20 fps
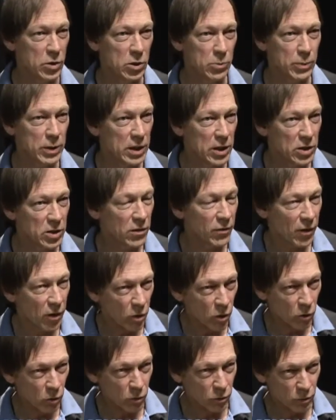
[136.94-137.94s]
just because of
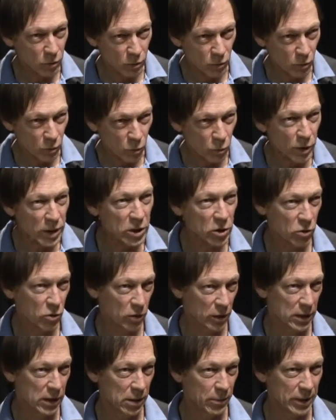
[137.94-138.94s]
our own
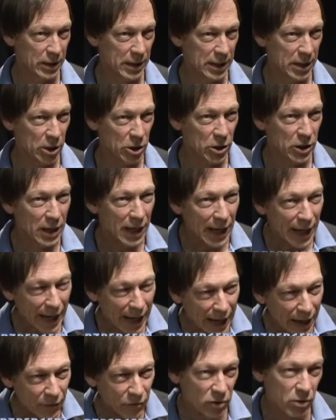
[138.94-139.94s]
resource limitation,
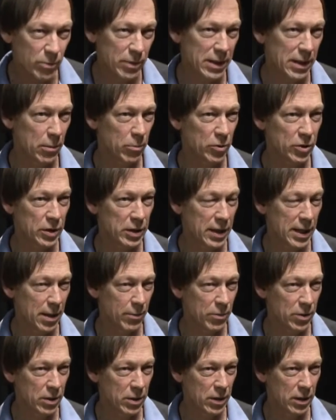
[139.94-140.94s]
have to be able to
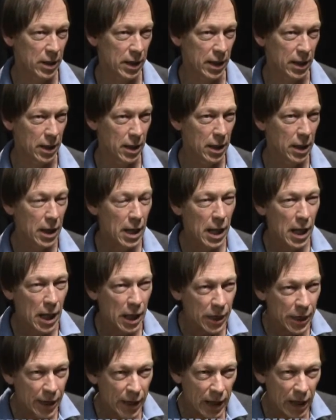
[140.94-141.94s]
tap into that.
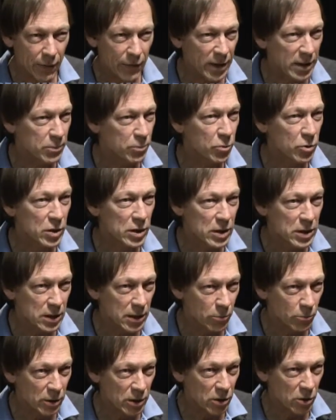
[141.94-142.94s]
They have expertise
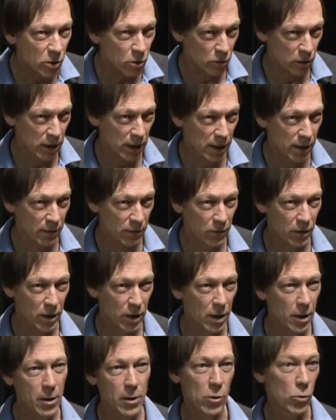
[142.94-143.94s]
that we don't have.
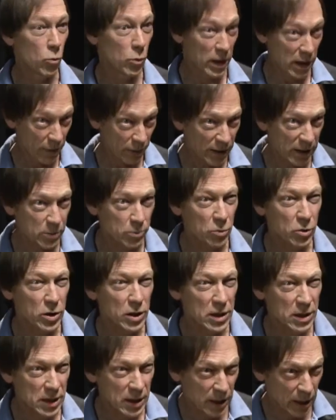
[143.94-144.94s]
We have
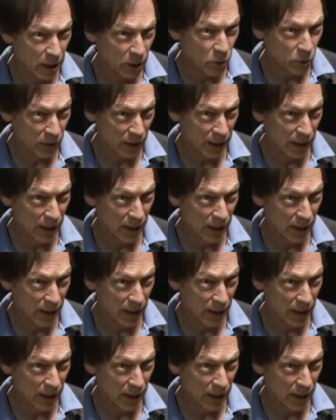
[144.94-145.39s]
expertise that they don't